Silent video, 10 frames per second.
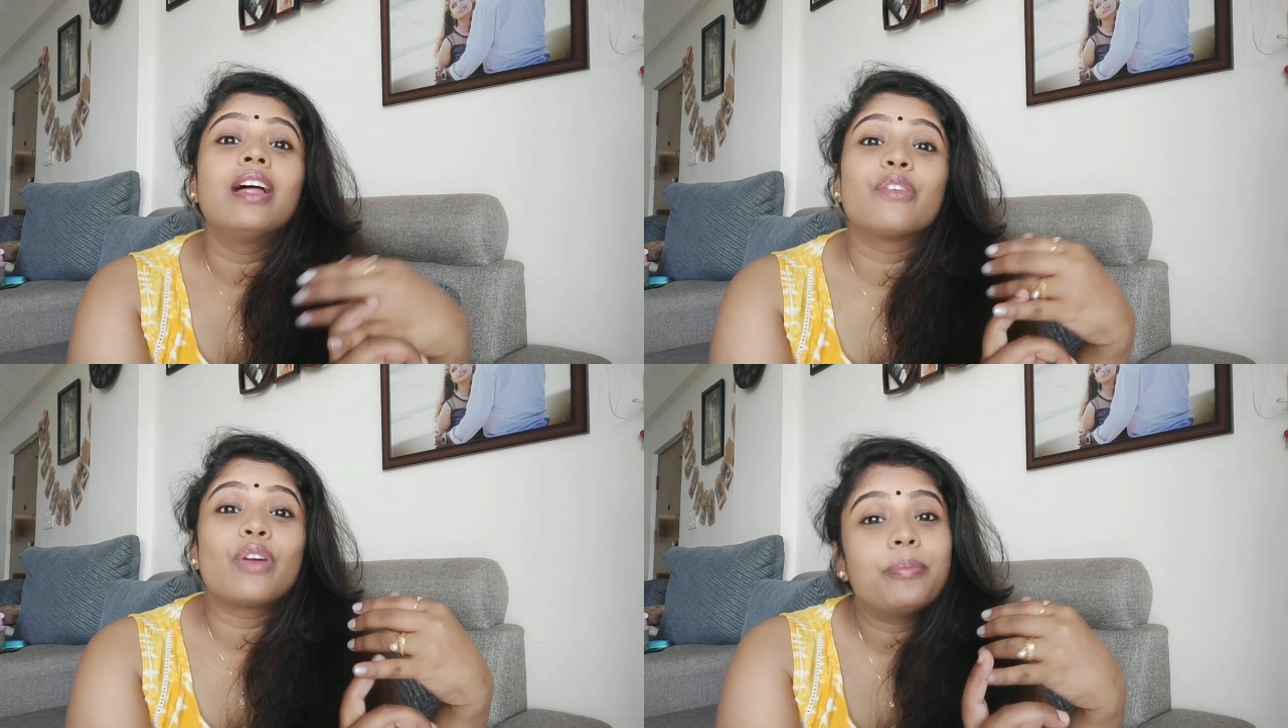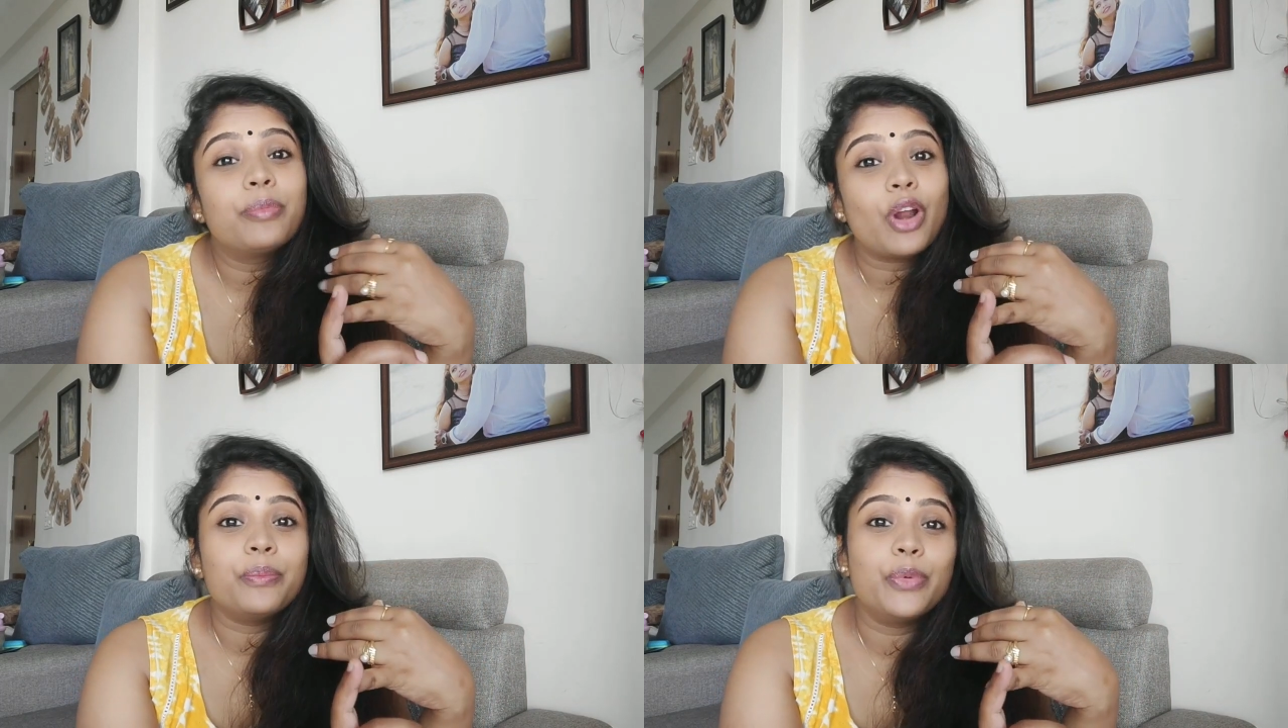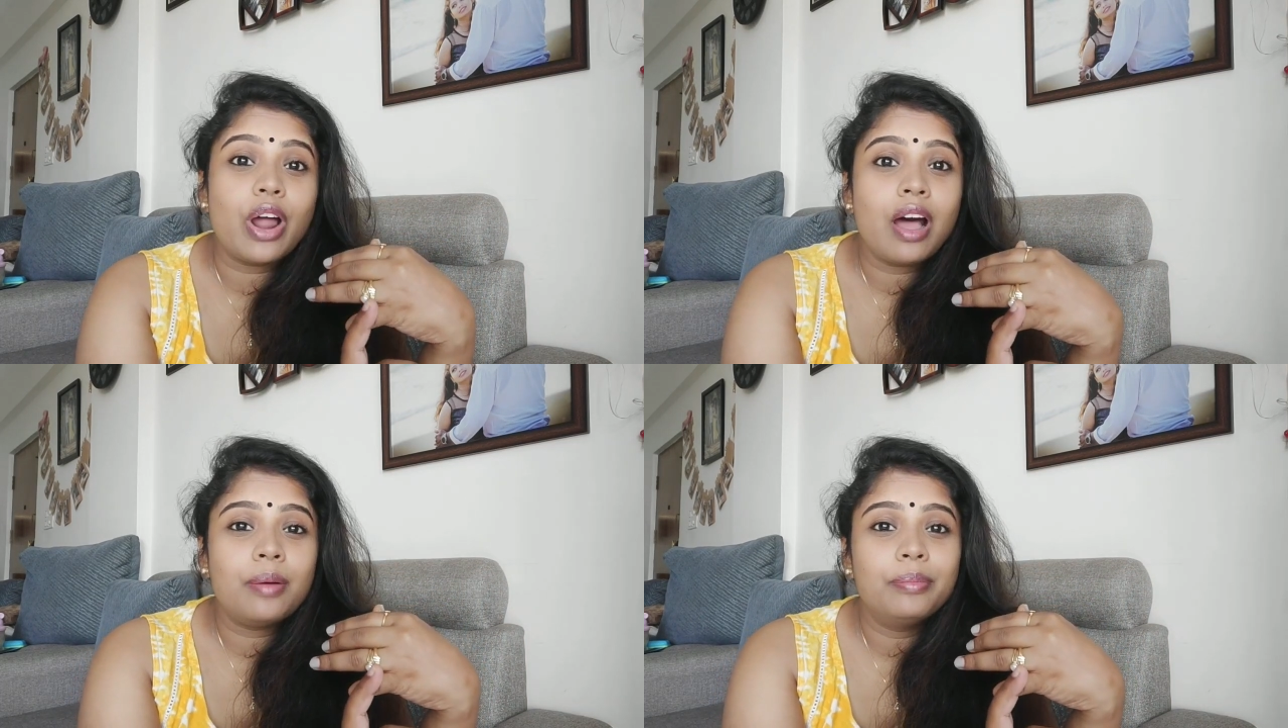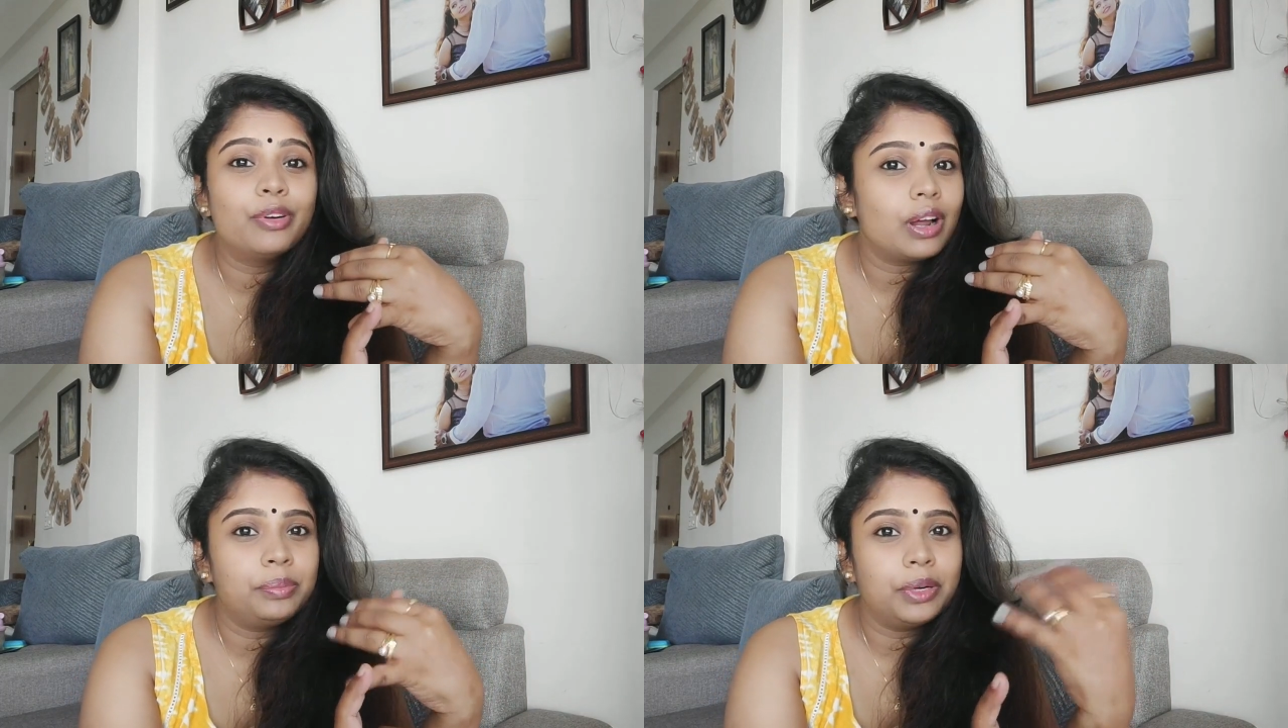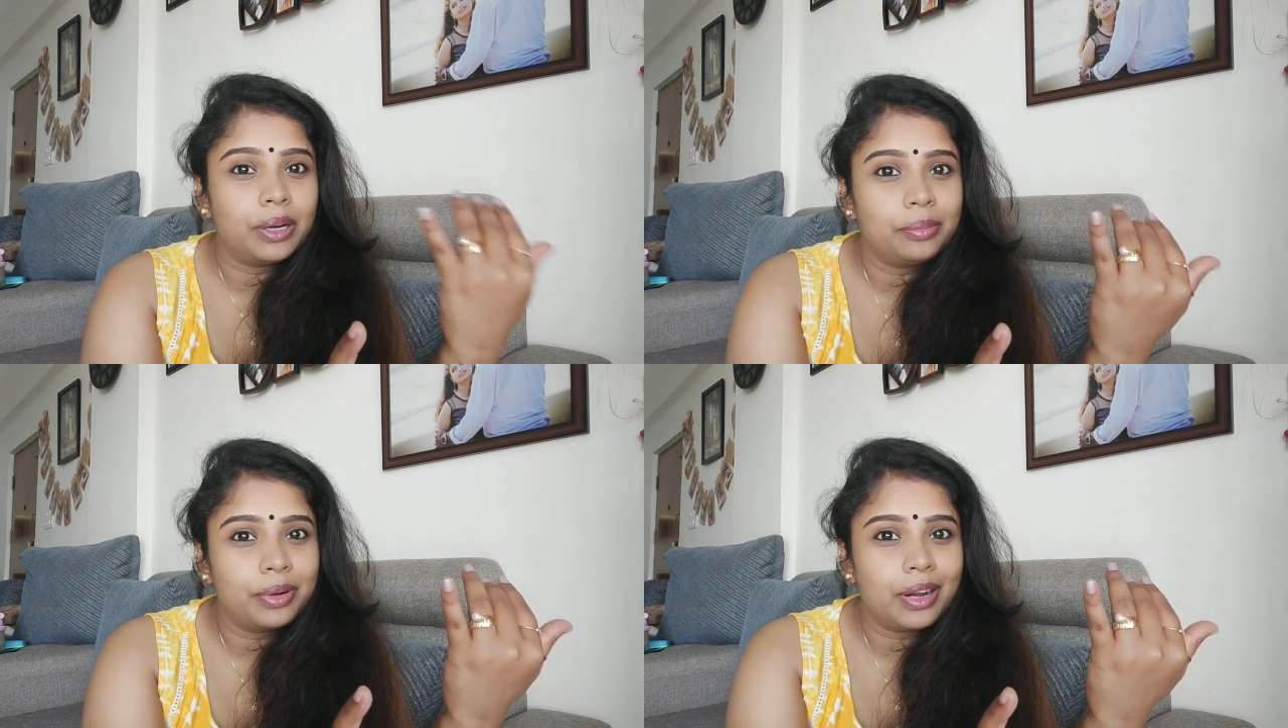rub rub rub rub
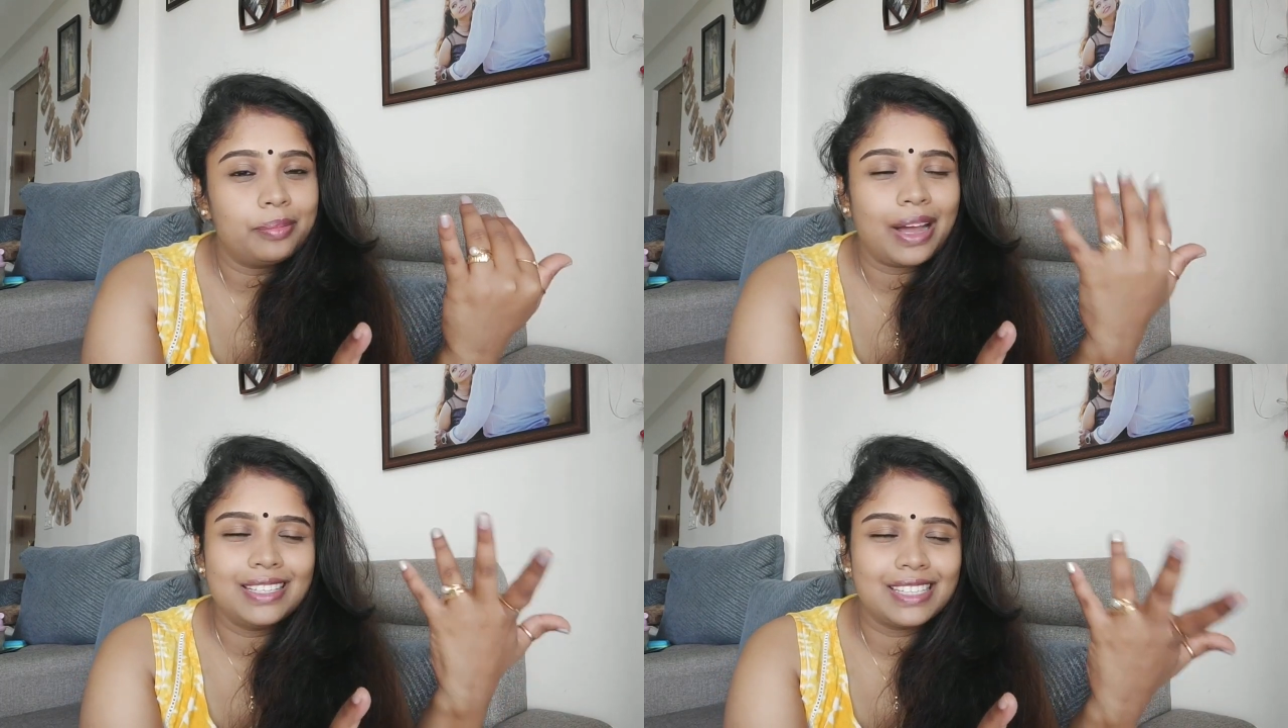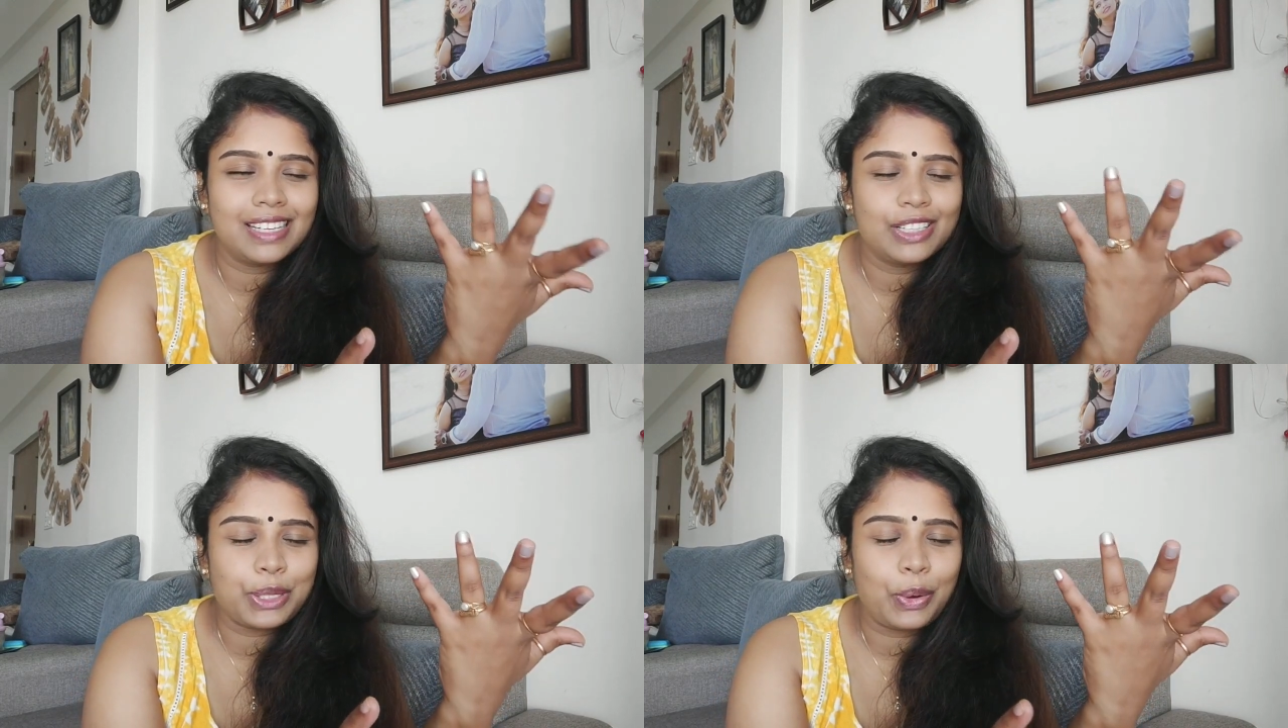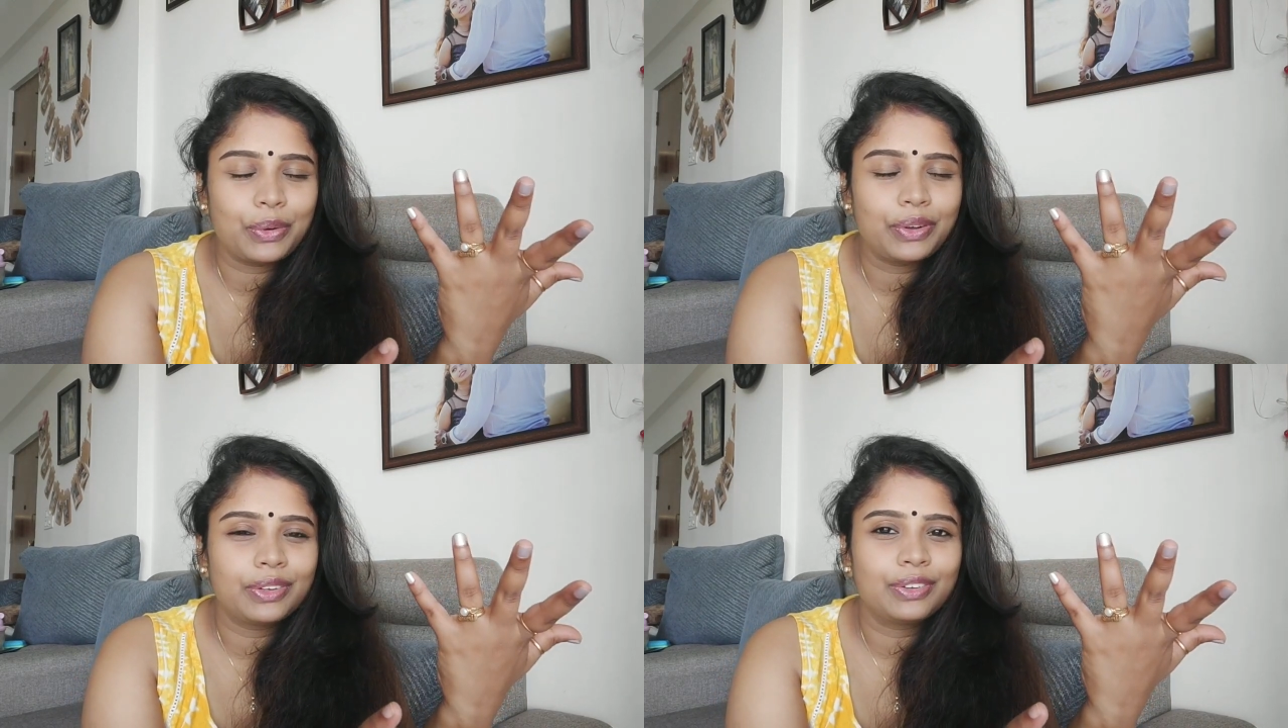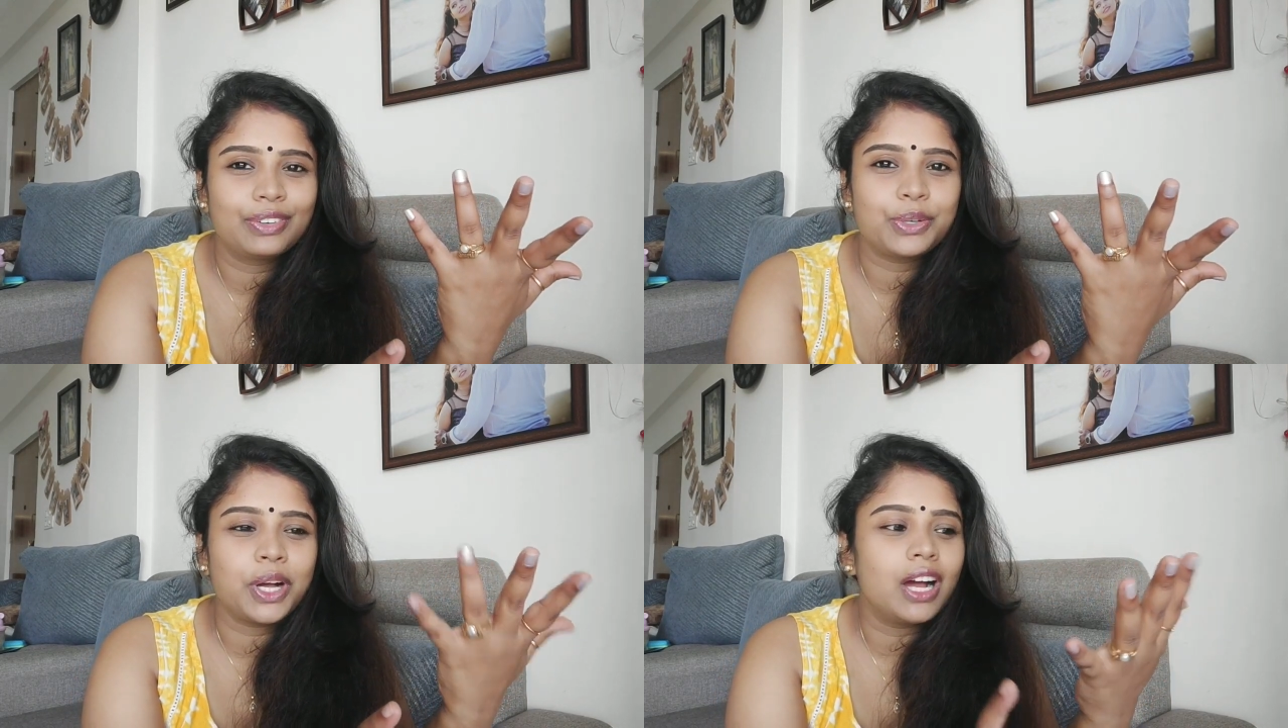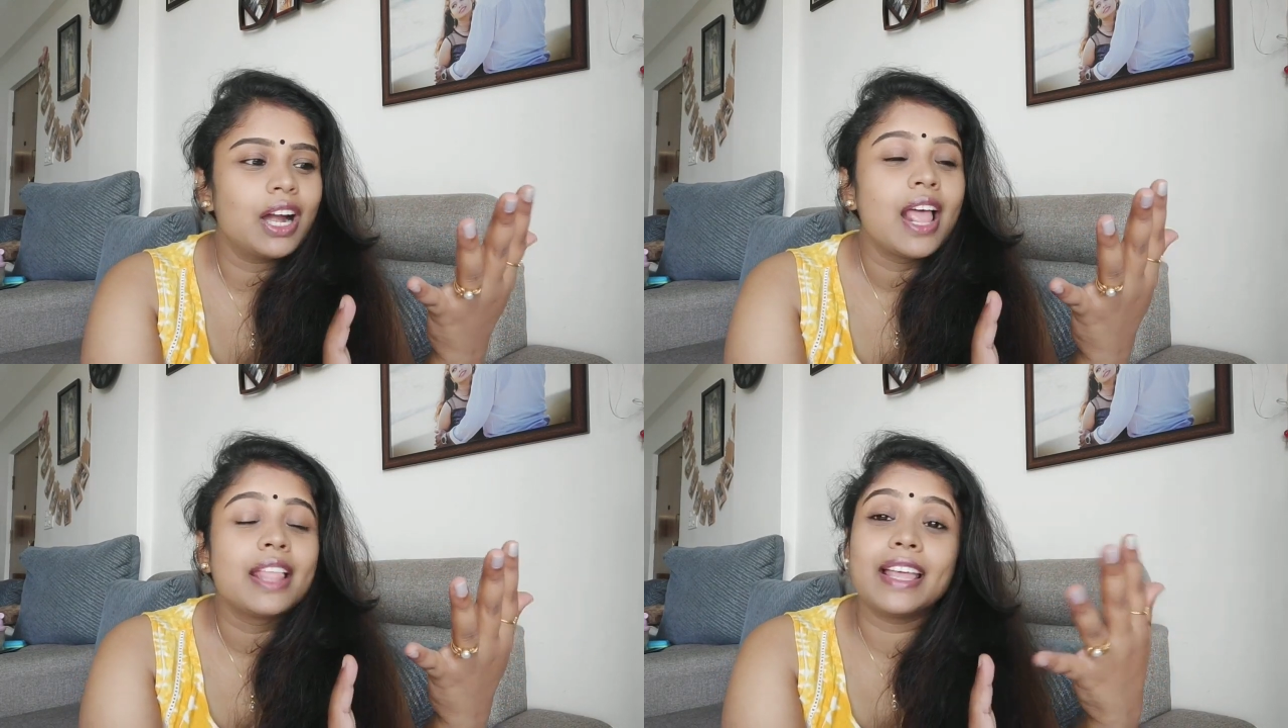rub rub. I sing a song to her.